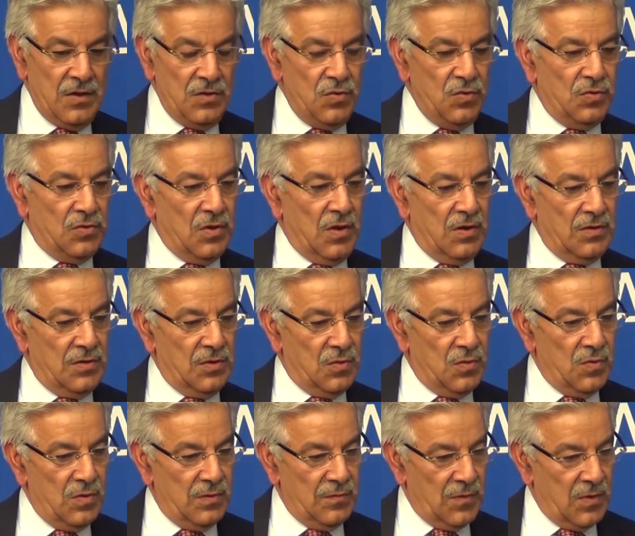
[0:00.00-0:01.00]
You thought the
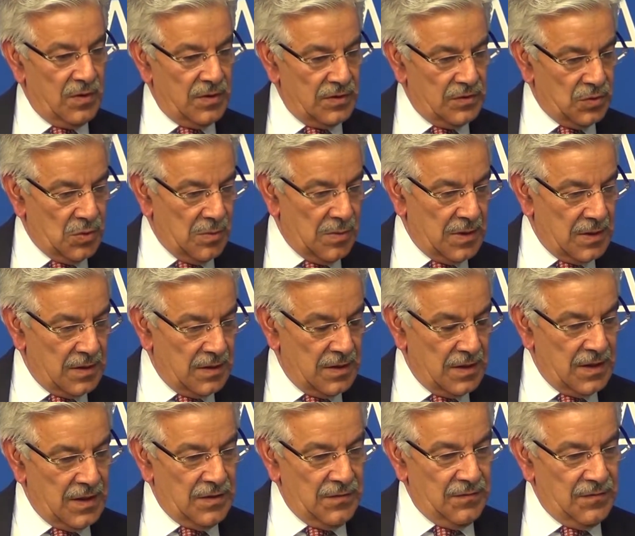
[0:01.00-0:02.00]
Cold War is over,
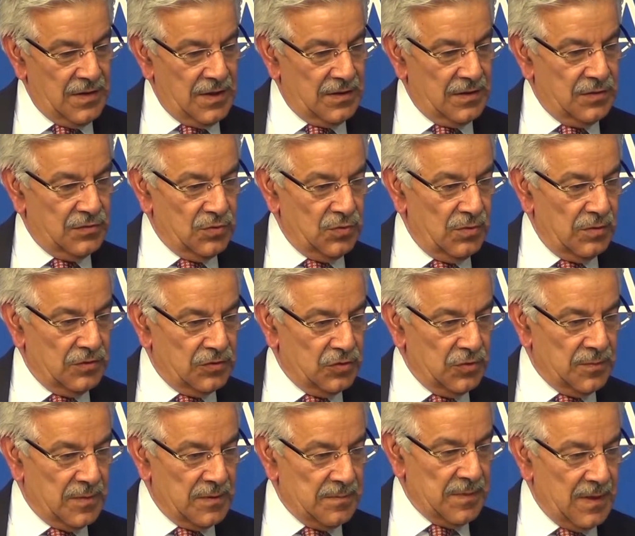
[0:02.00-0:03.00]
we are the sole
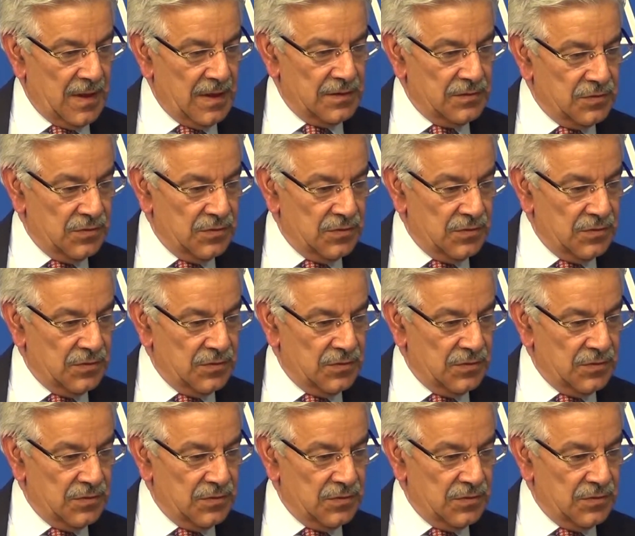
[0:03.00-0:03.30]
superpower,